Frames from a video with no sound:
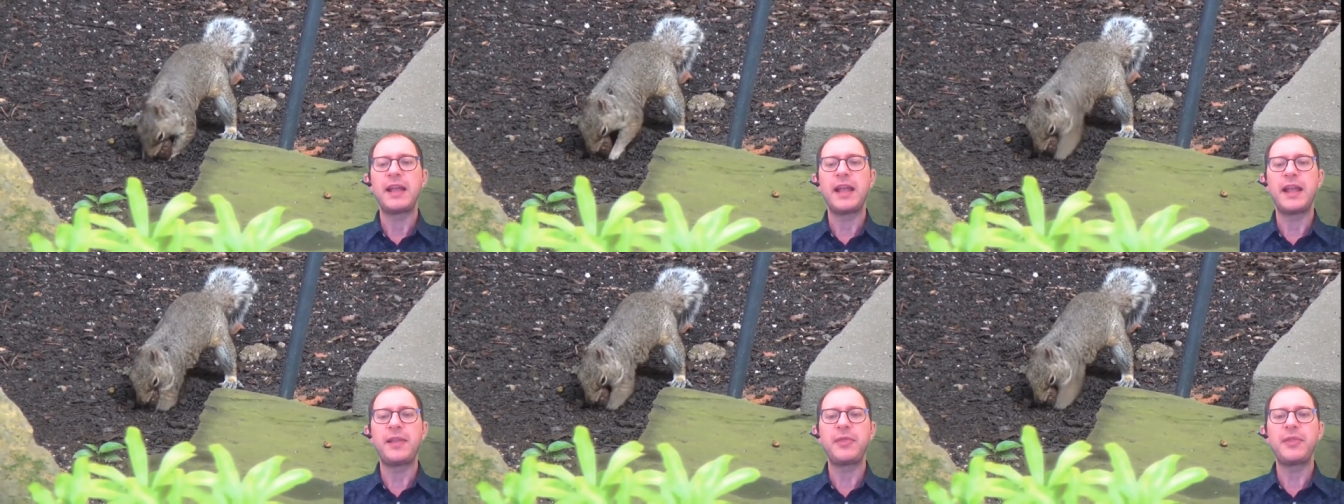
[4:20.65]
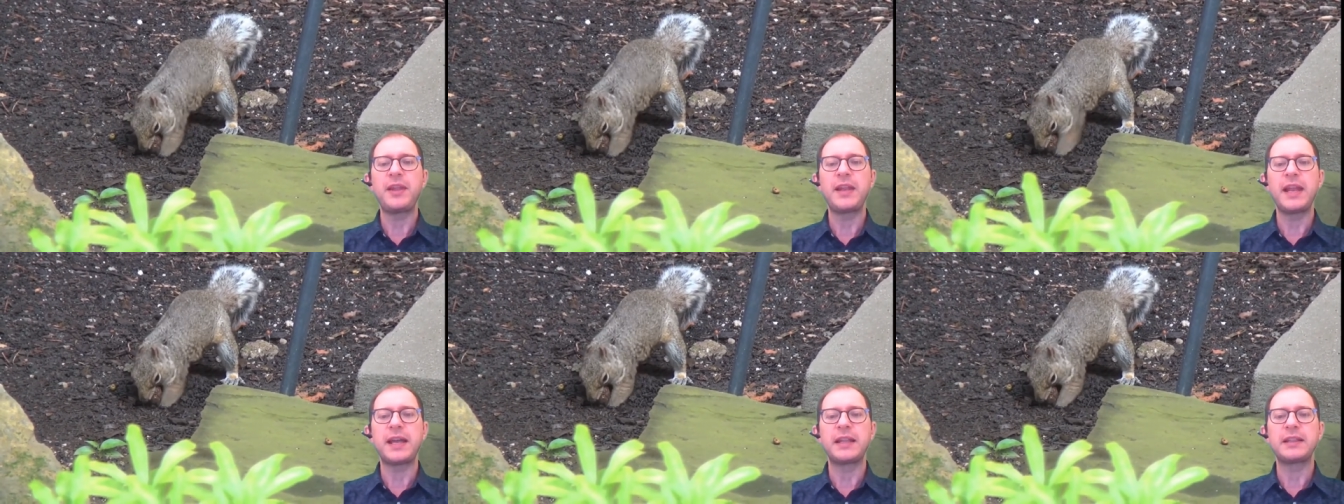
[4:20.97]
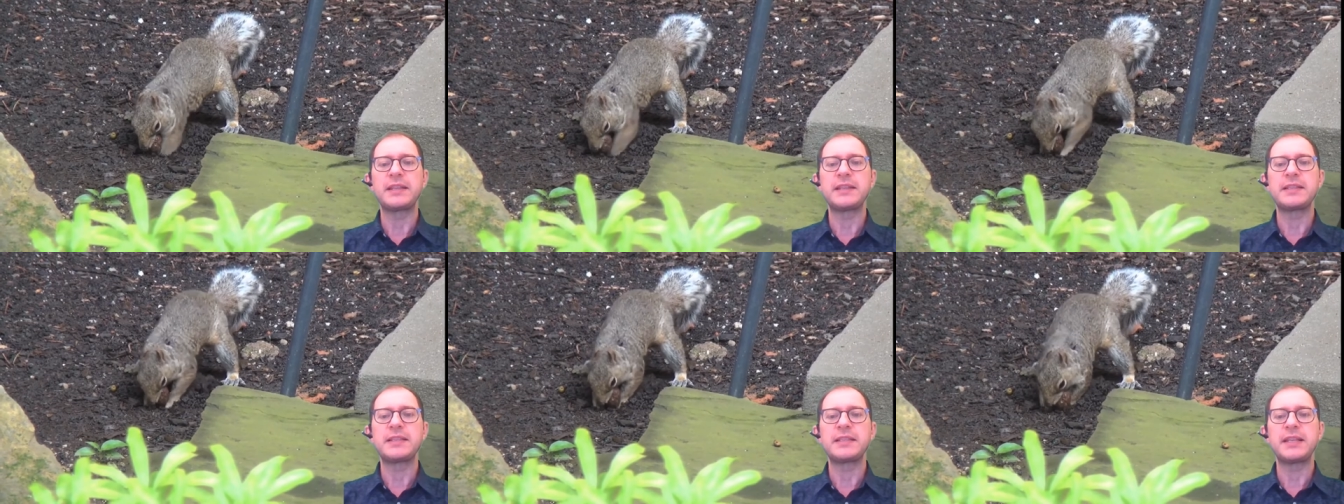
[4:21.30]
and the nut
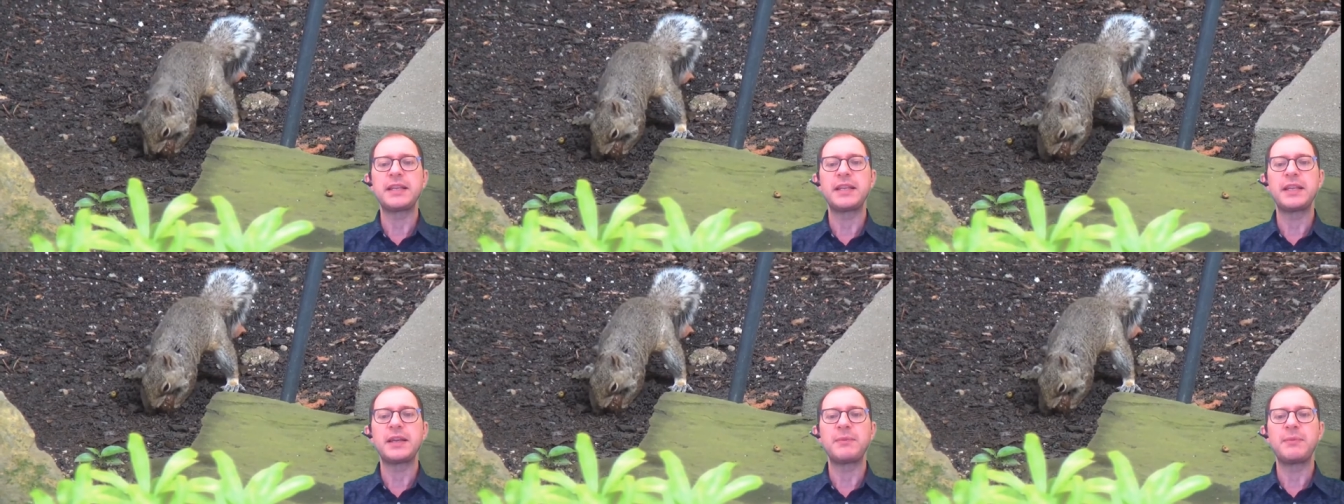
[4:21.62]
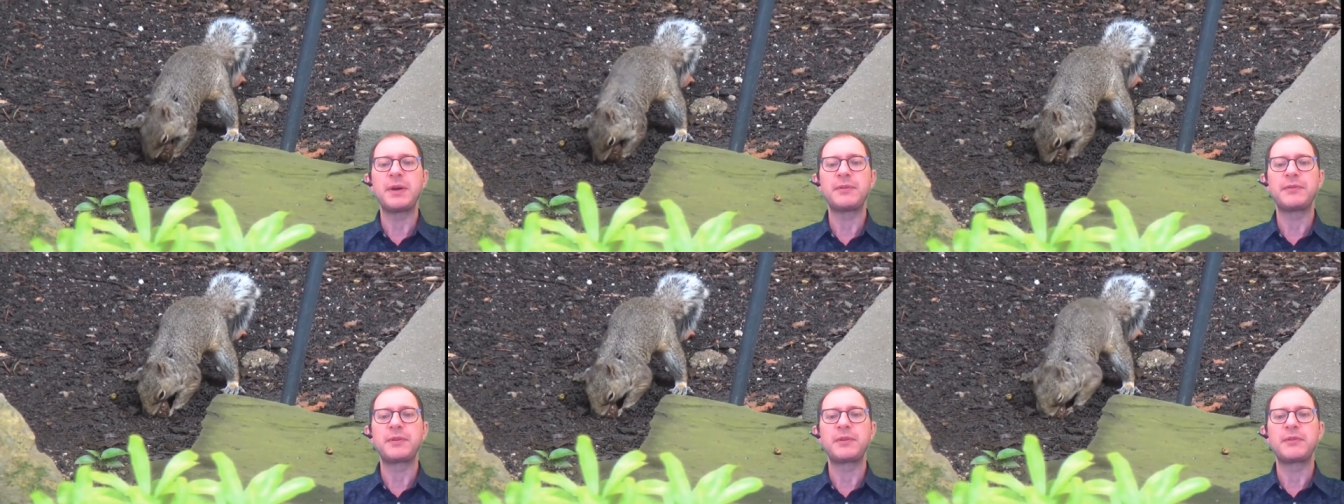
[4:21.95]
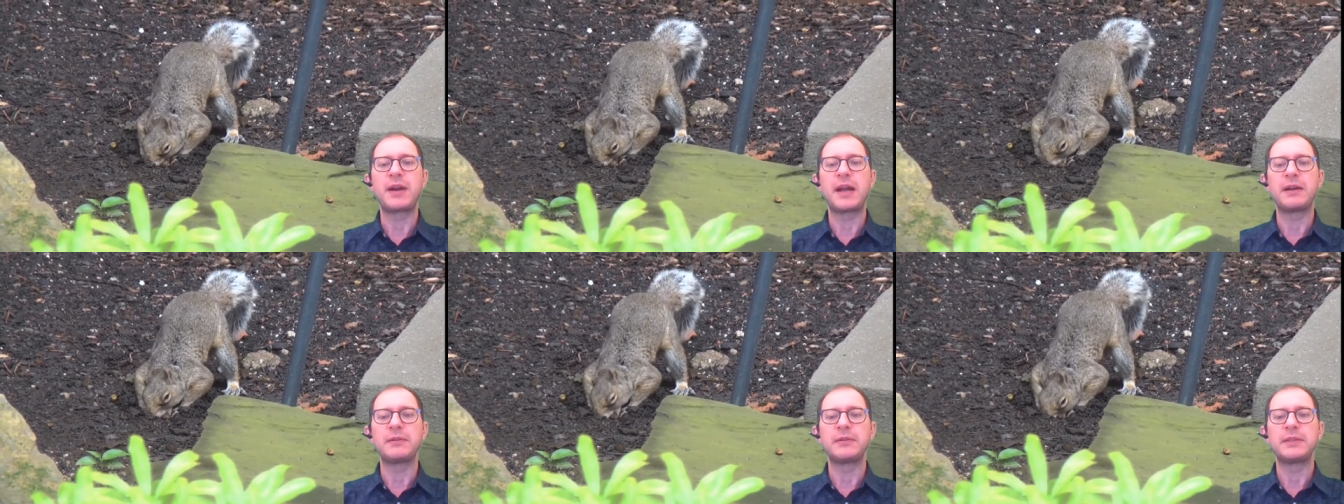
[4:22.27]
is still above
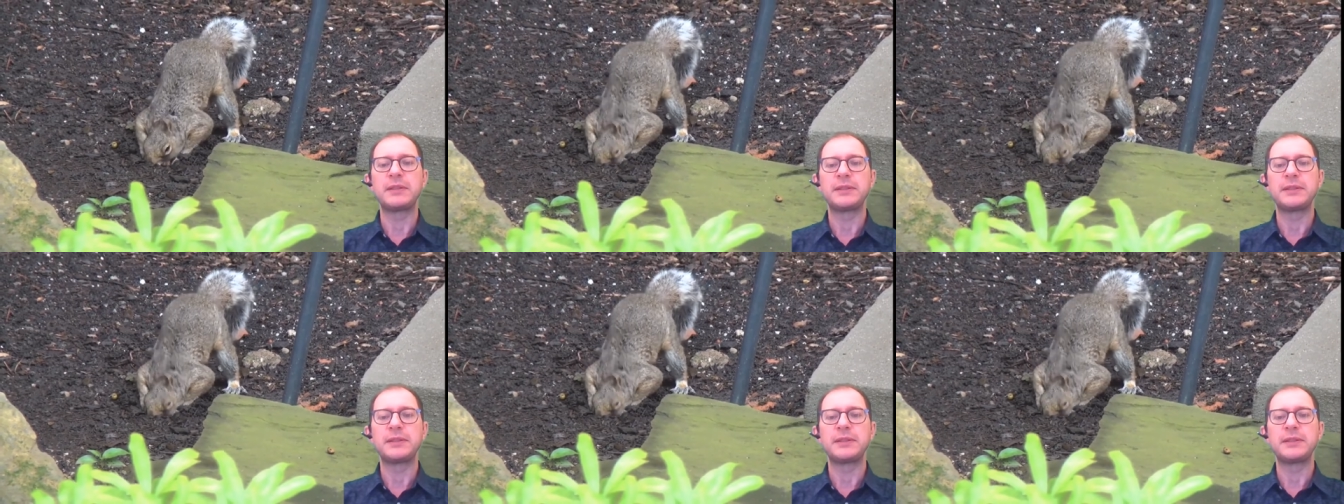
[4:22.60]
ground.